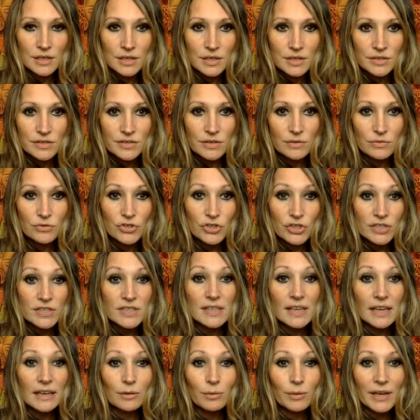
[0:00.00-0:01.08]
So just
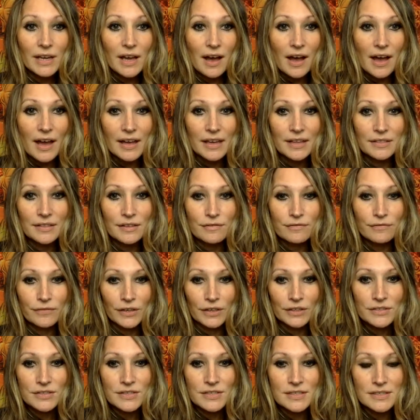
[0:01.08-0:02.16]
like we got in the
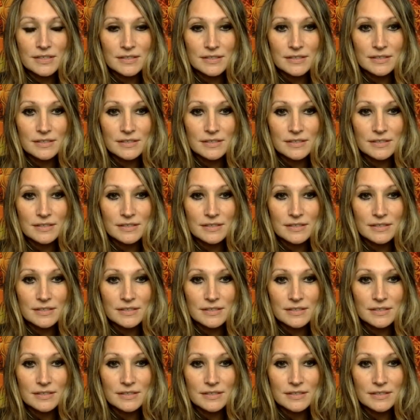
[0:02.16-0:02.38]
first